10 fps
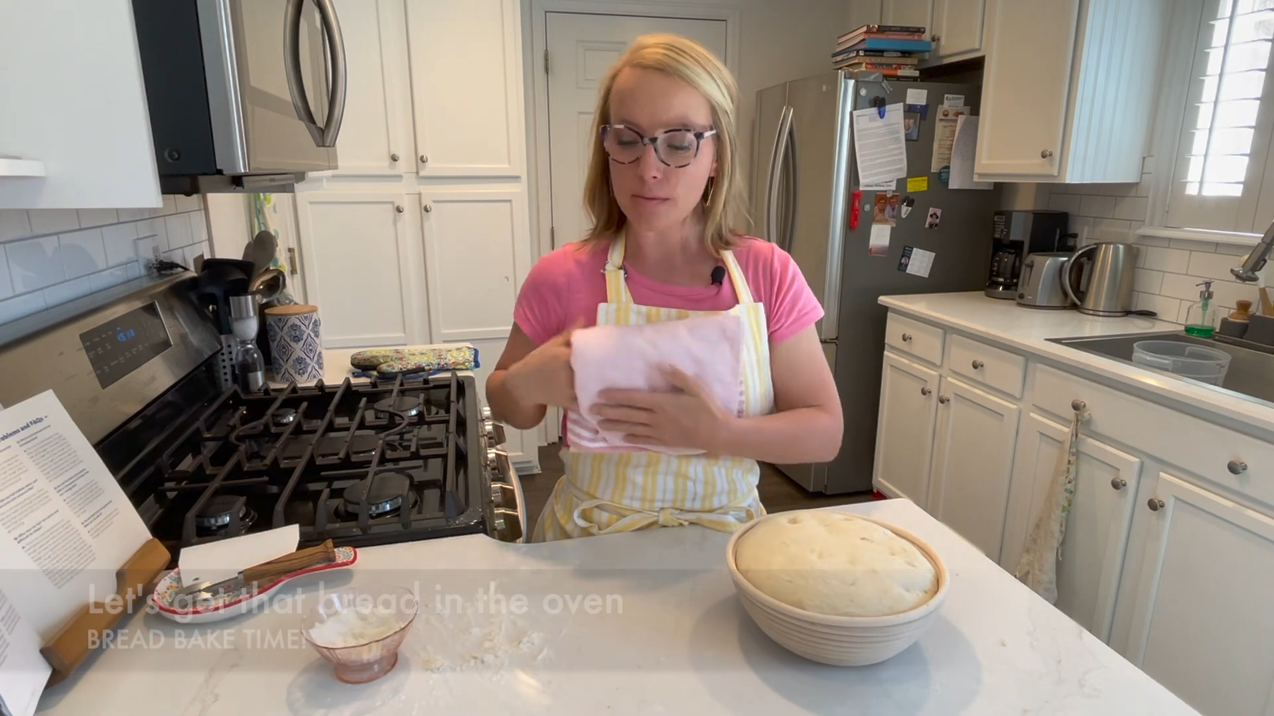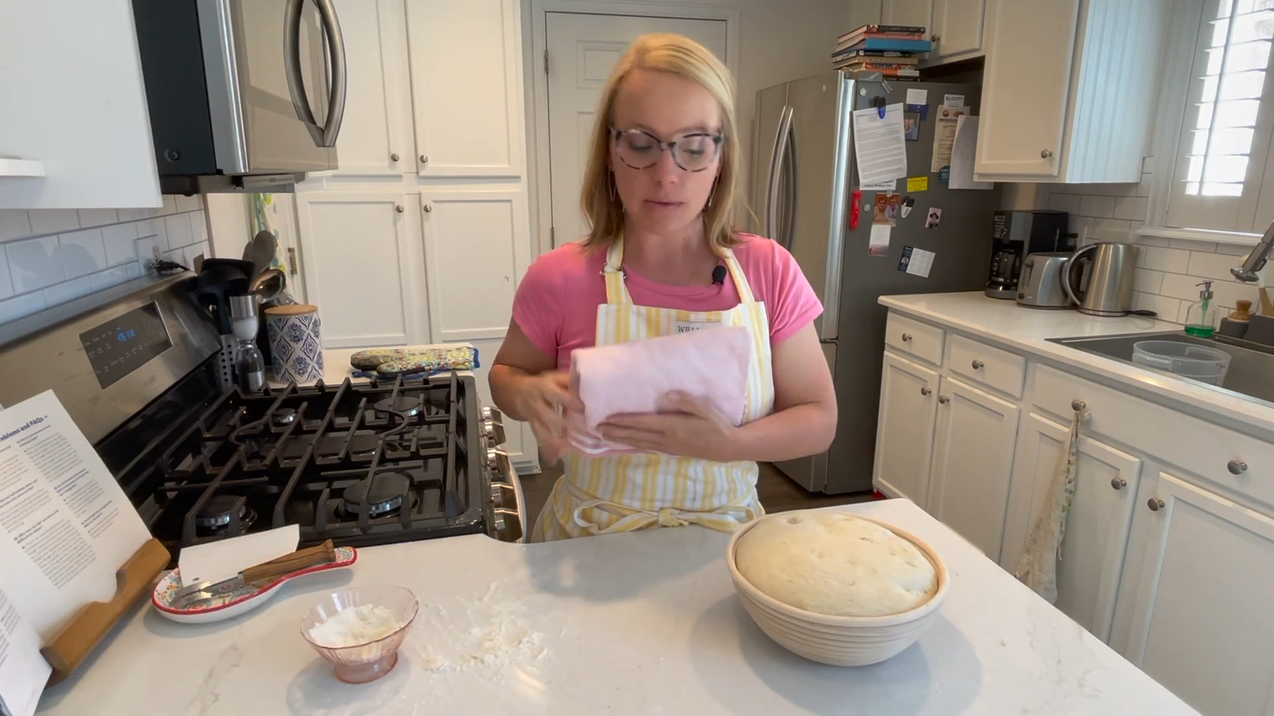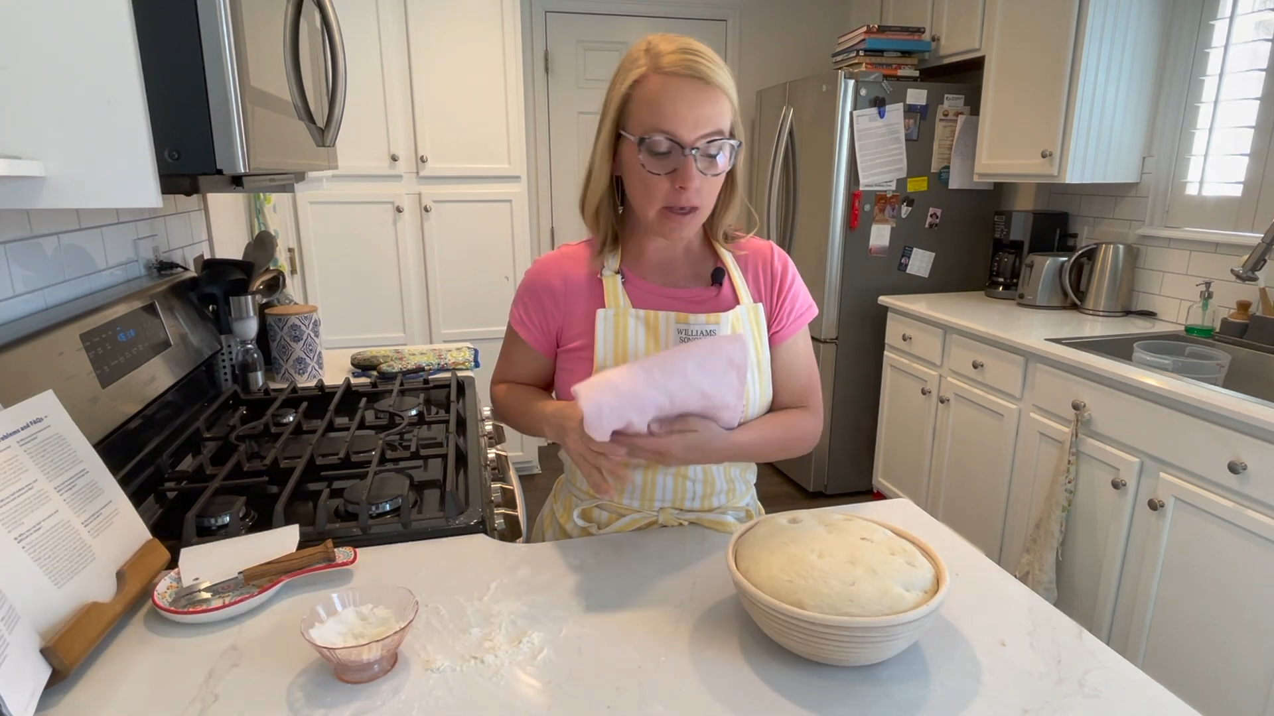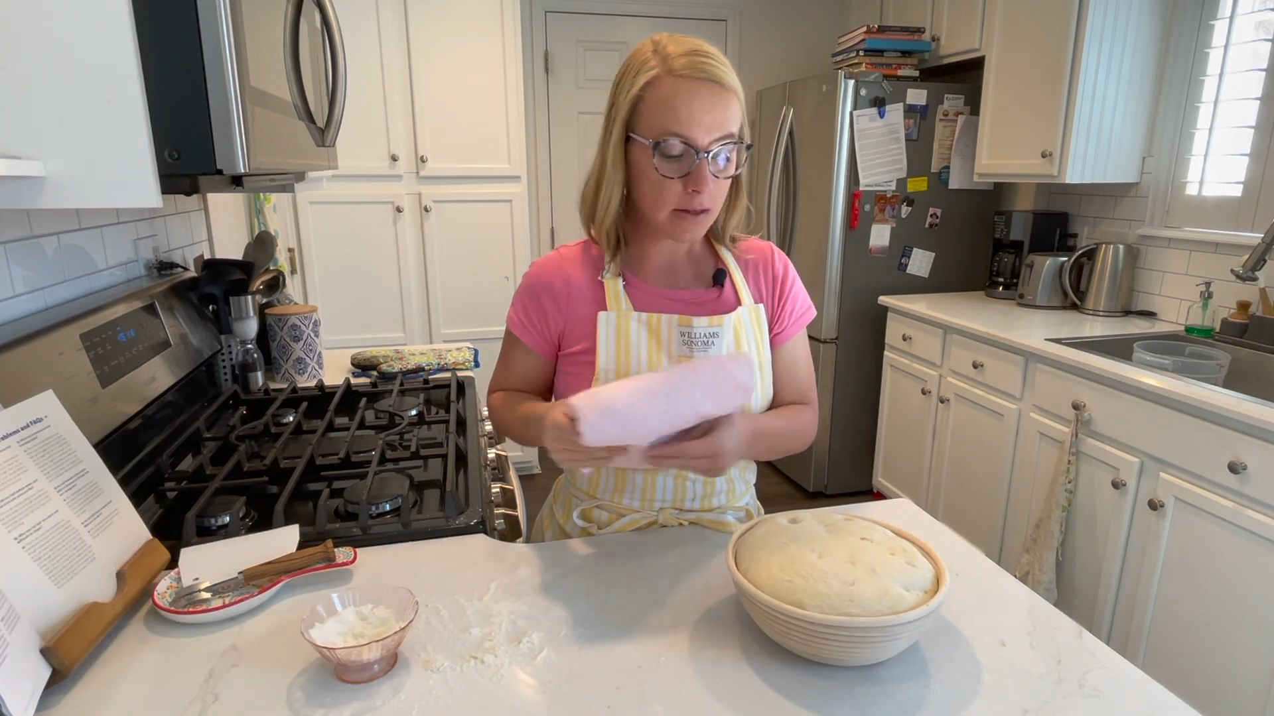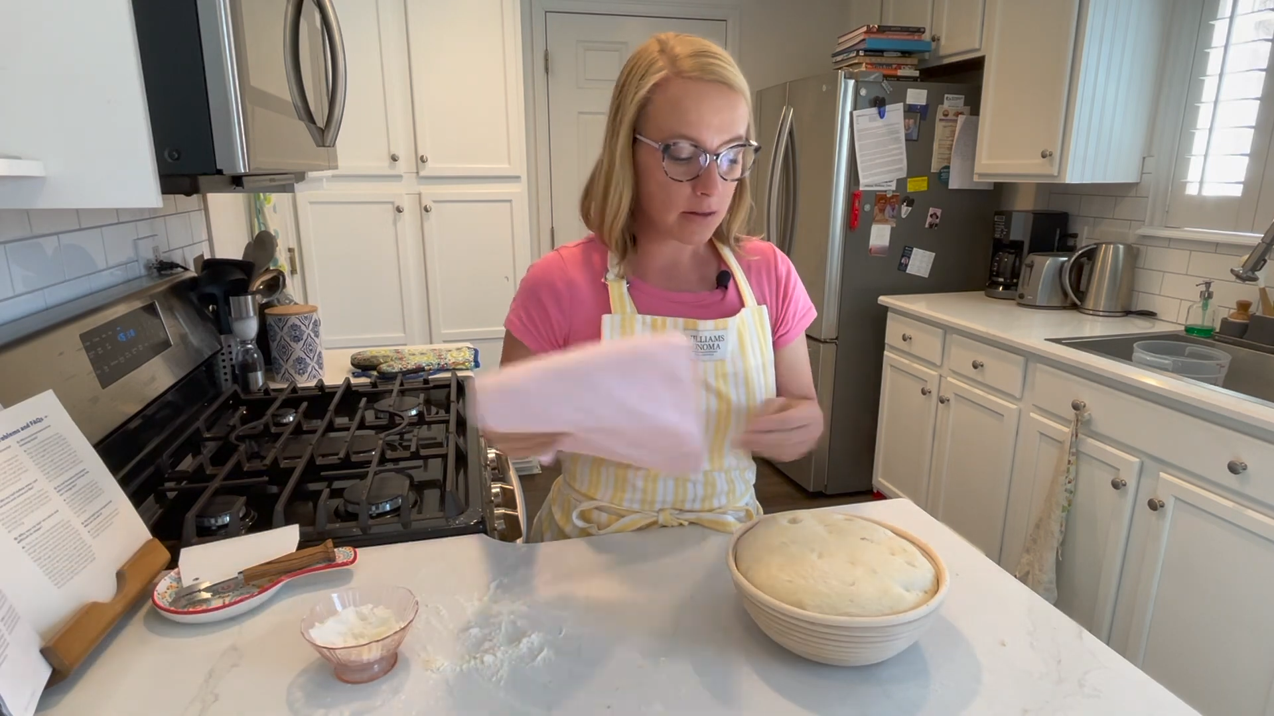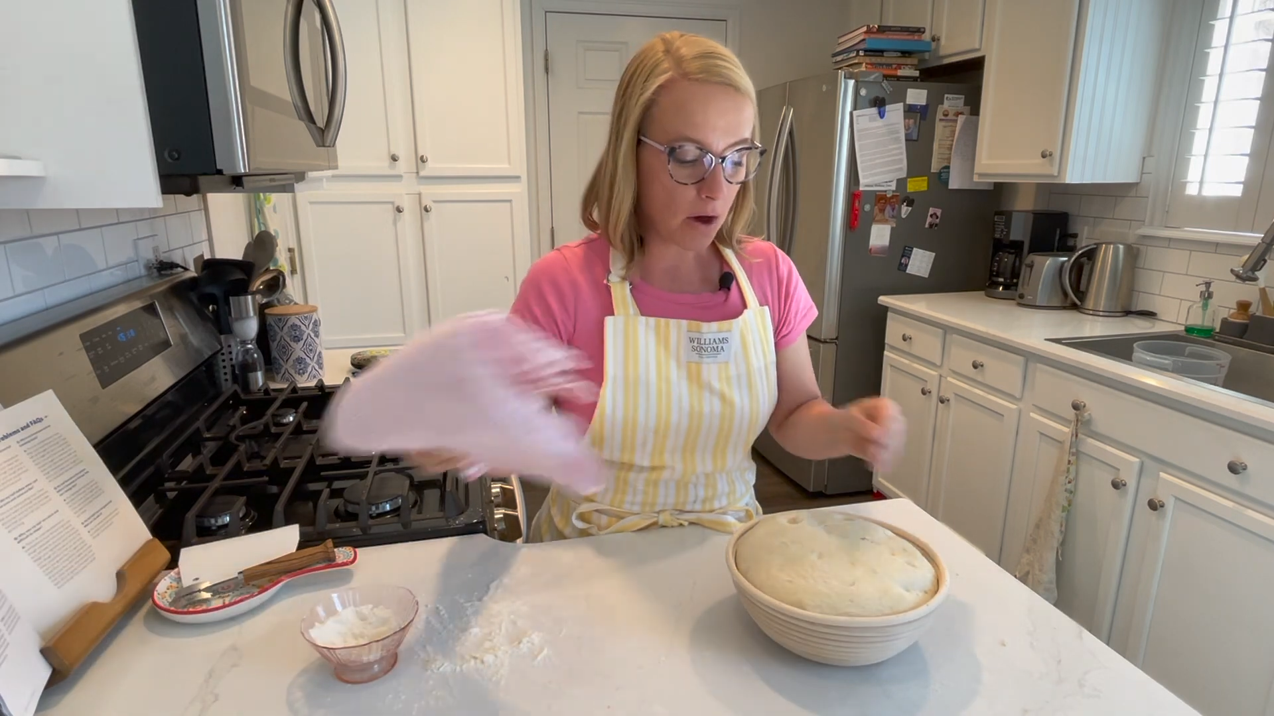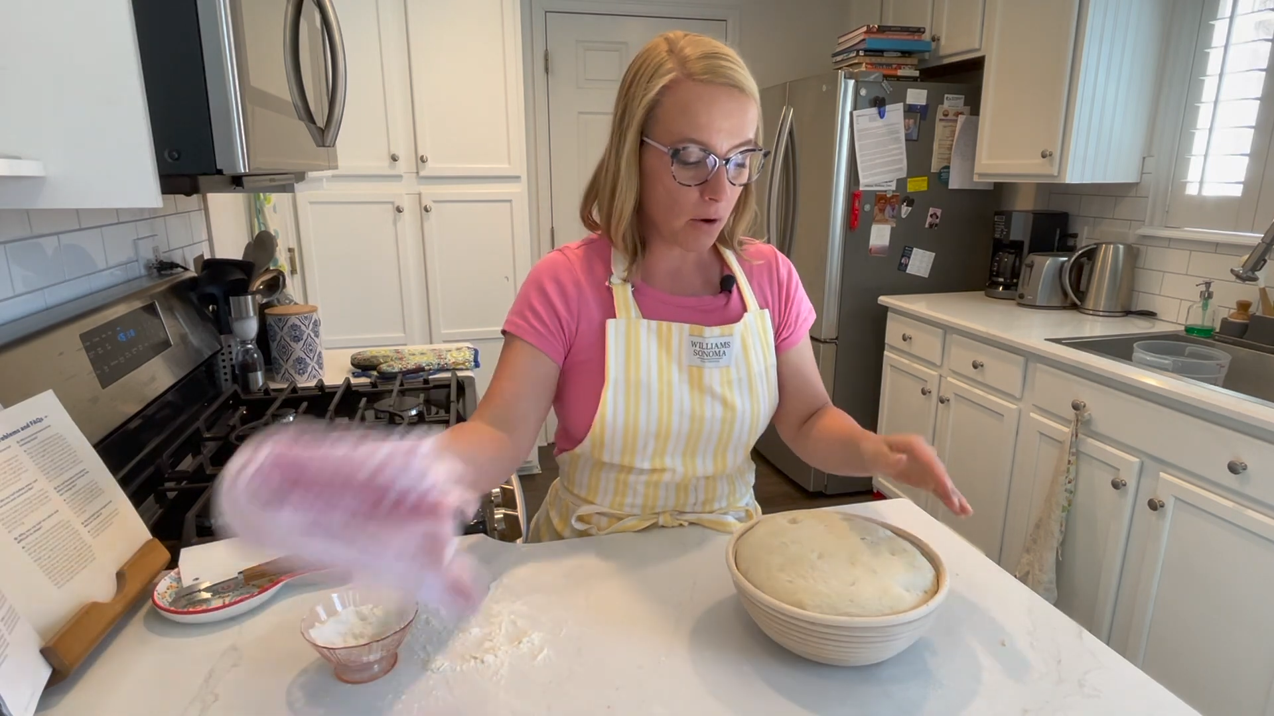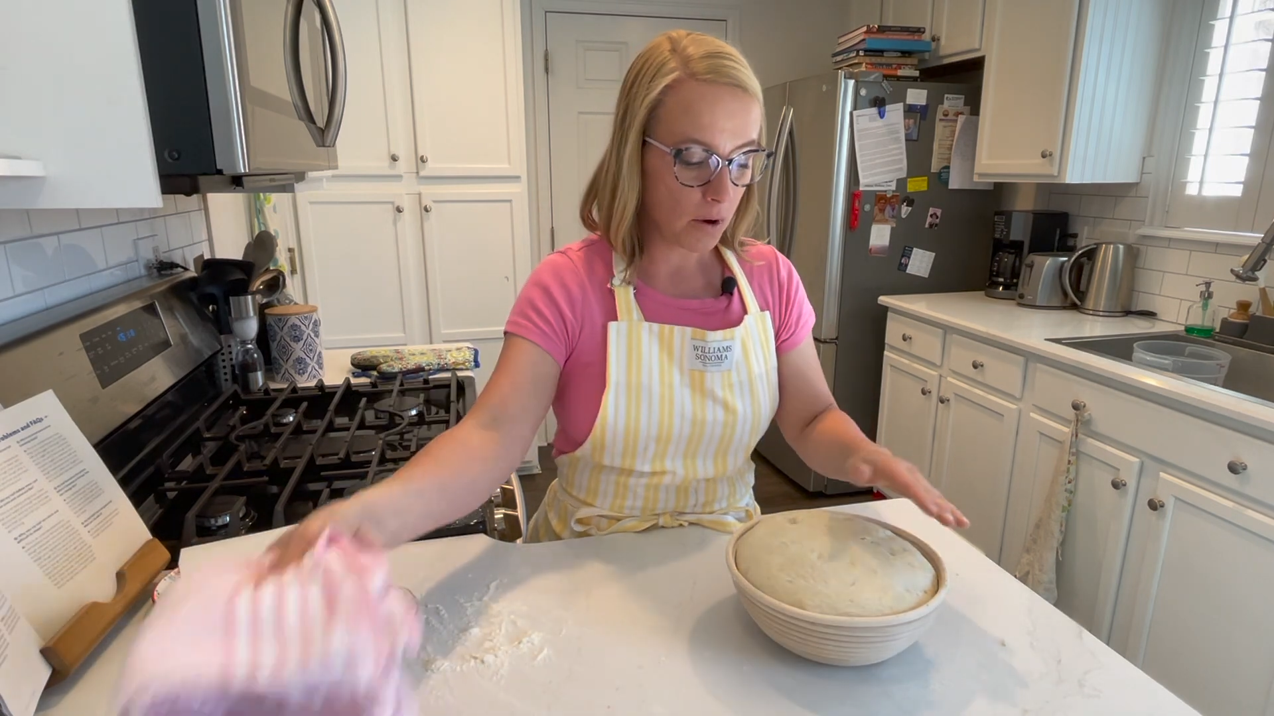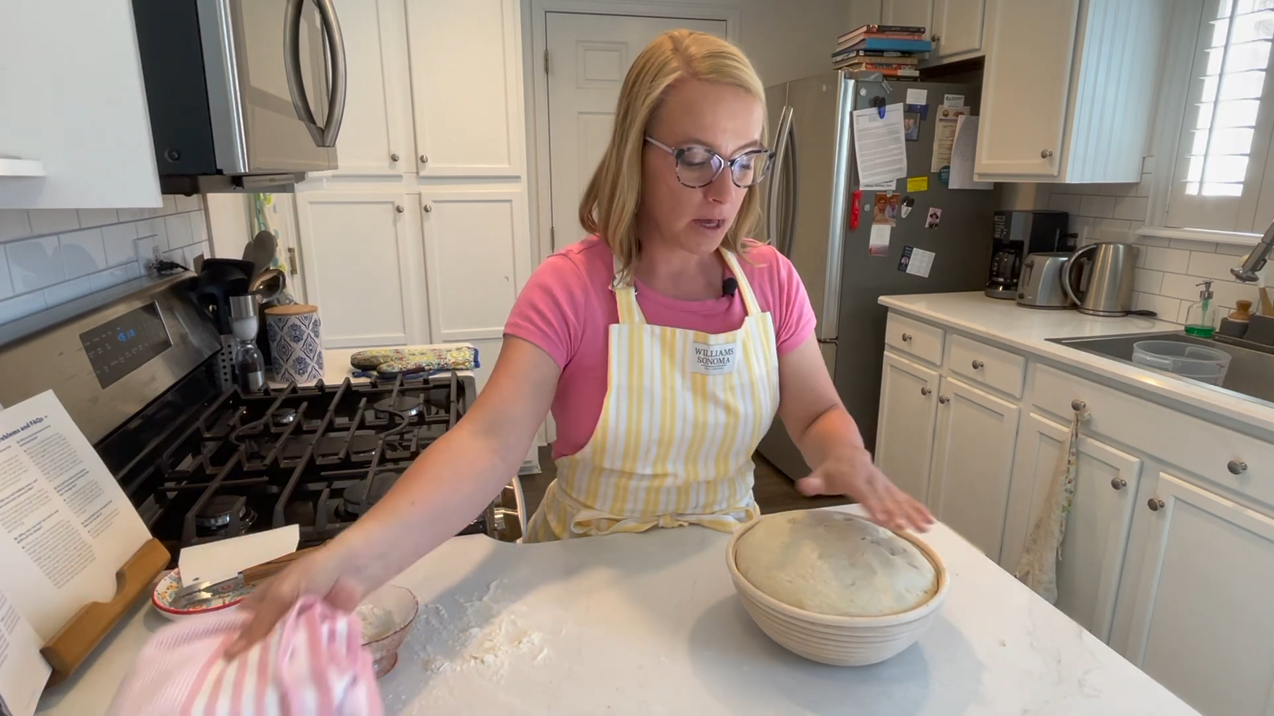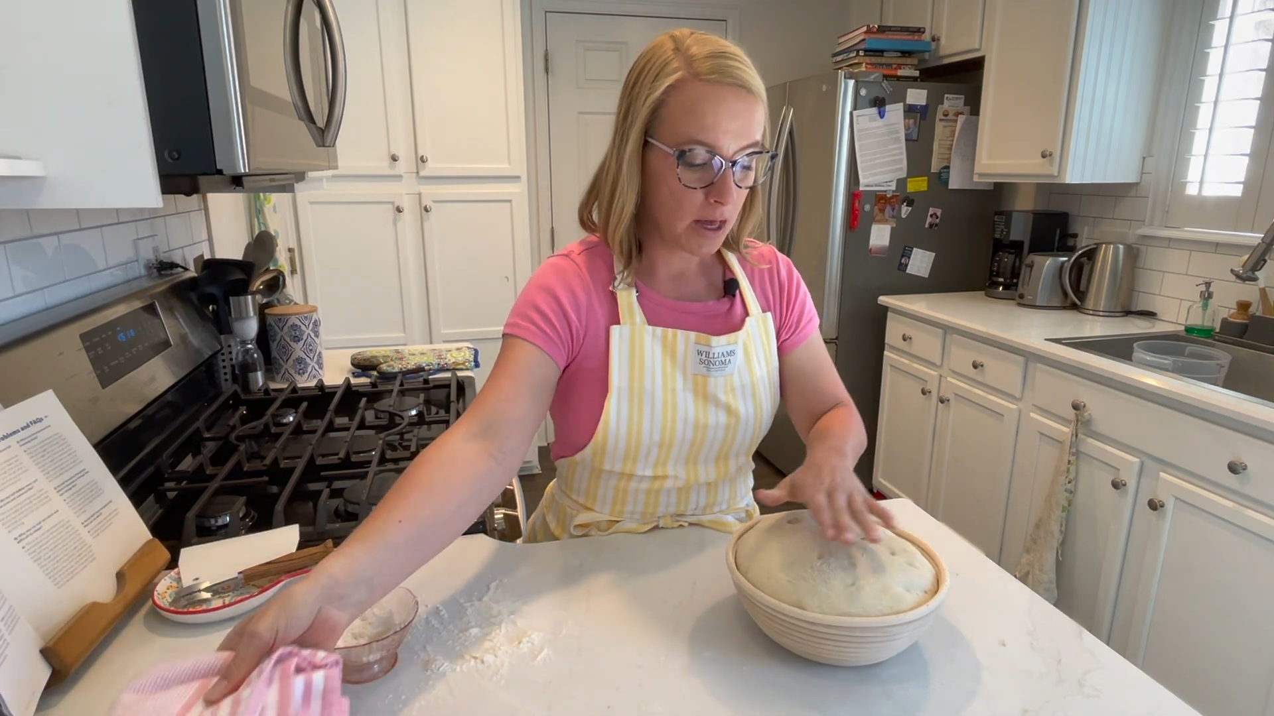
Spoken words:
So